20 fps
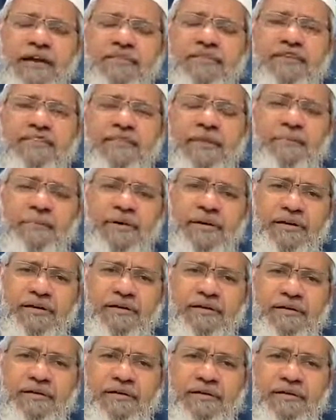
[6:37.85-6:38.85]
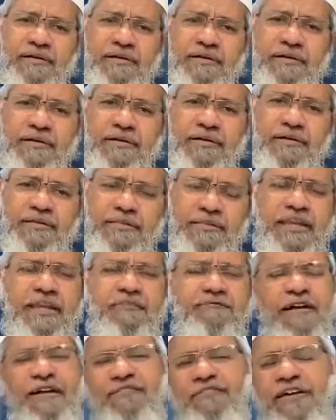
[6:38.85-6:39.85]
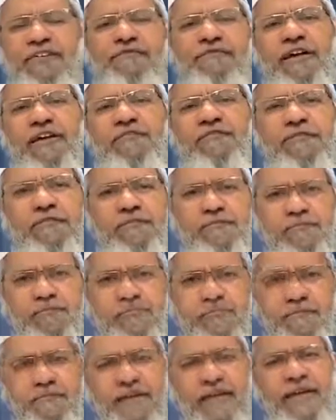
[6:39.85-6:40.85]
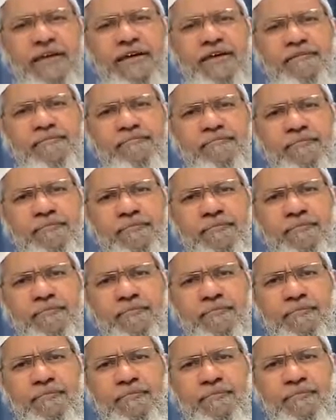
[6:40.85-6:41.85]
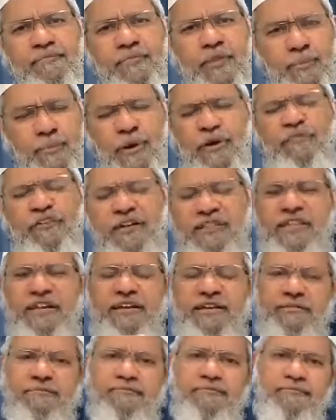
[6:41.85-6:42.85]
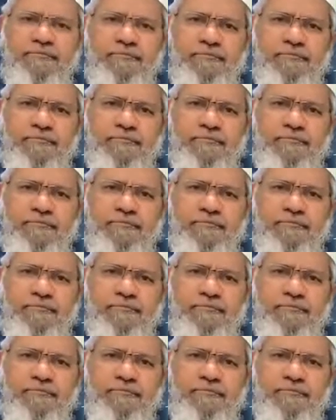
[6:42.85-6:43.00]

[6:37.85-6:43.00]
Hadith number 3585, where the Prophet said